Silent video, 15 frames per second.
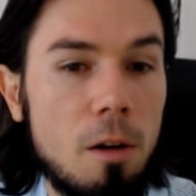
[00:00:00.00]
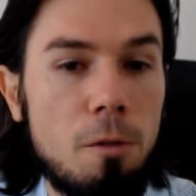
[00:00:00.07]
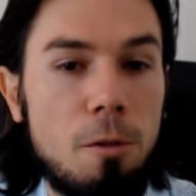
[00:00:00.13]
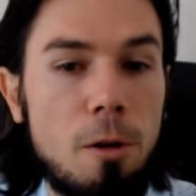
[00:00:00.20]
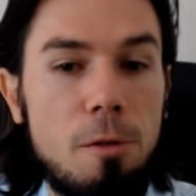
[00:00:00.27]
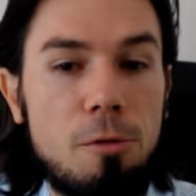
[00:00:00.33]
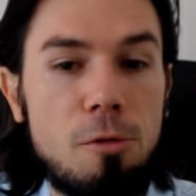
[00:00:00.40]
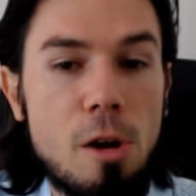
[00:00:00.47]

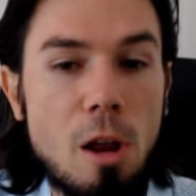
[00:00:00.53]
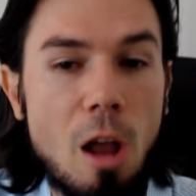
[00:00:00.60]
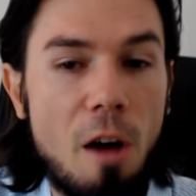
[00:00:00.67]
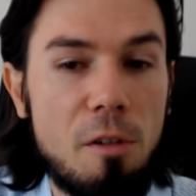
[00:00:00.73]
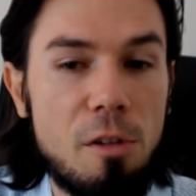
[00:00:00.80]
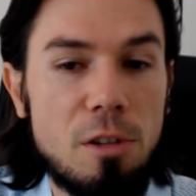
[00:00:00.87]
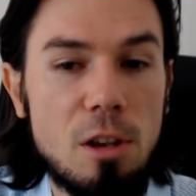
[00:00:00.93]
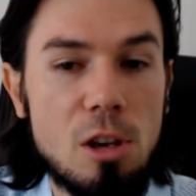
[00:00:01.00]
for a free
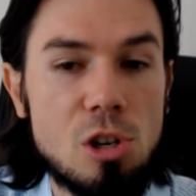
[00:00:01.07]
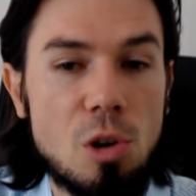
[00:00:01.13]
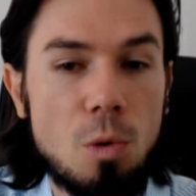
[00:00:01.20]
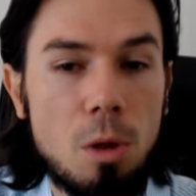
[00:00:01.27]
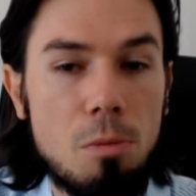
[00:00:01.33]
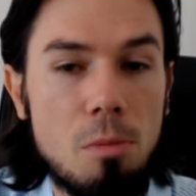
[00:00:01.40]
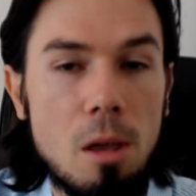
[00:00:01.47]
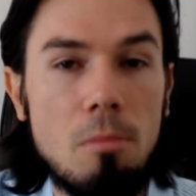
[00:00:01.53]
conversation
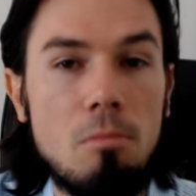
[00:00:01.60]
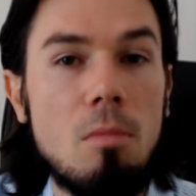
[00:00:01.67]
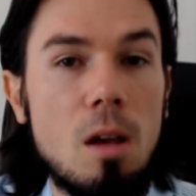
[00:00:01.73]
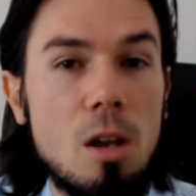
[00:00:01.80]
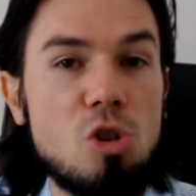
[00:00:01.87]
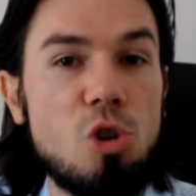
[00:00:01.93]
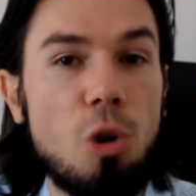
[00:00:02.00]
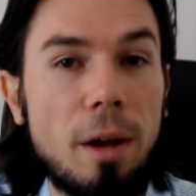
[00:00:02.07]
with me.
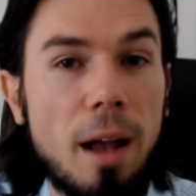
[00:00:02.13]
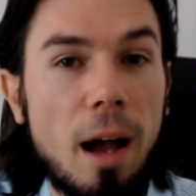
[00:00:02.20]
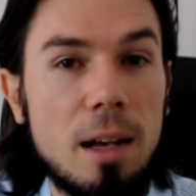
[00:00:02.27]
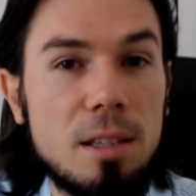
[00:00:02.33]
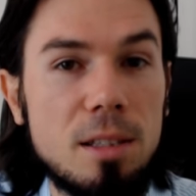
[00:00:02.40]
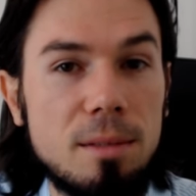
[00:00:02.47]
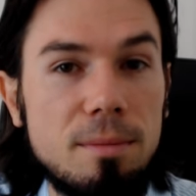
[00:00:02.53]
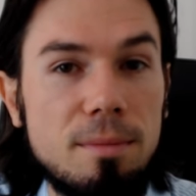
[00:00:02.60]
Enjoy,
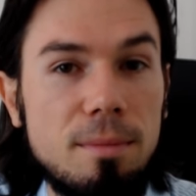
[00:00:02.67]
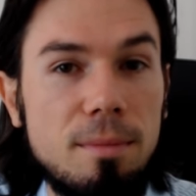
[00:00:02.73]
guys.